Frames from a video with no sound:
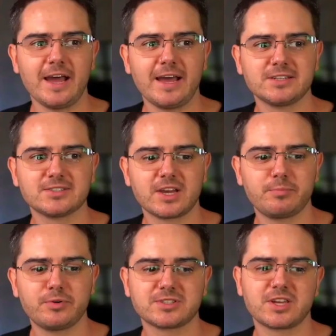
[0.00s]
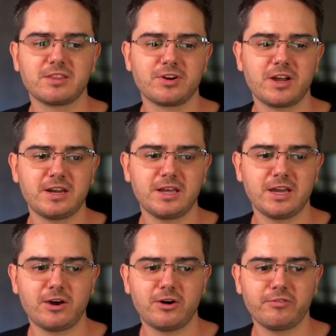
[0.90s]
and I put together an
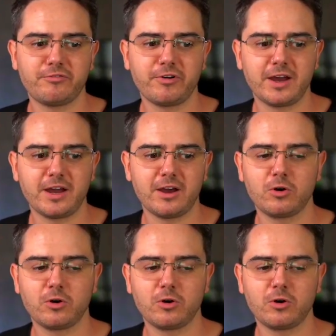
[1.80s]
idea of, uh,